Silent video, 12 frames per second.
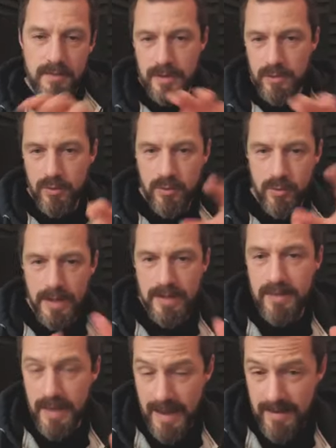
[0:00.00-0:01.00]
Then you create
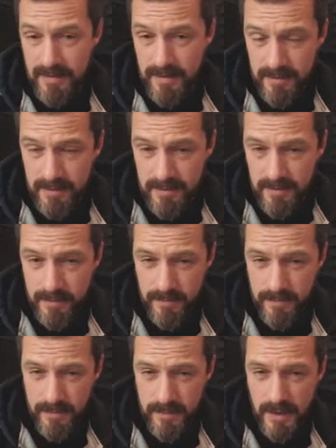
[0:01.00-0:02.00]
the assets.
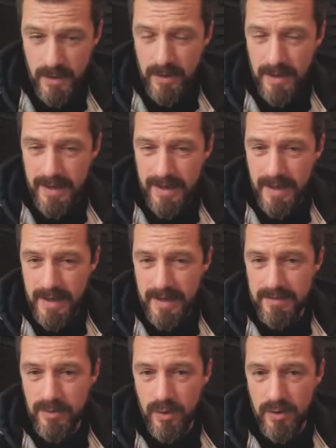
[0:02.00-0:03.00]
I
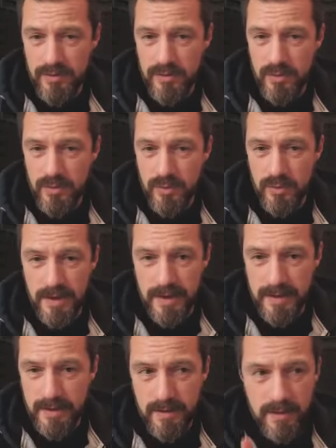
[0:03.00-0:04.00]
guess you also do
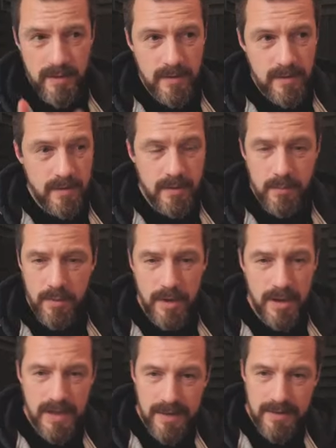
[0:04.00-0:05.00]
like
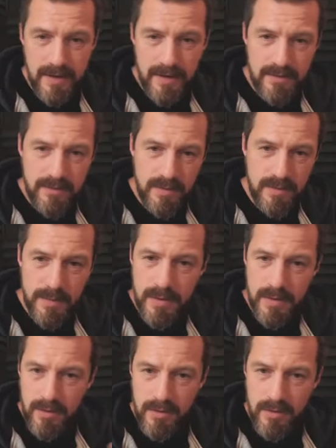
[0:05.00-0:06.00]
brand guidelines or
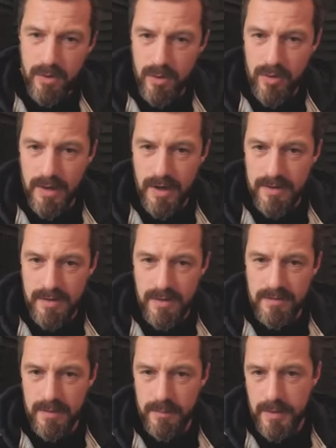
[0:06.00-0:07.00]
something, or logo
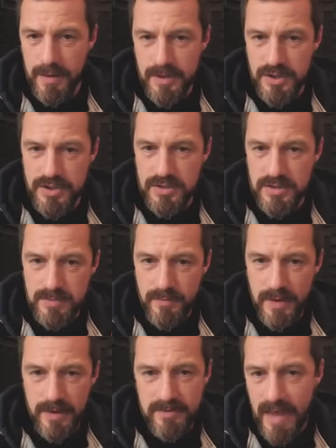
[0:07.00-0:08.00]
guidelines, application
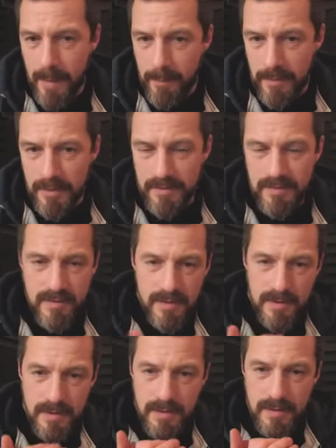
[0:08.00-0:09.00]
examples,
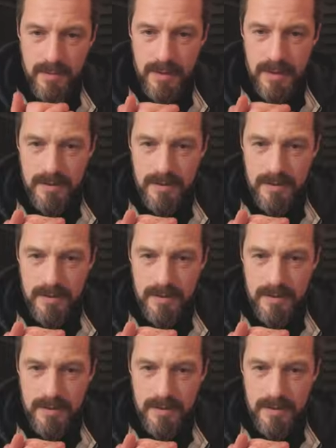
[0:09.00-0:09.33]
right?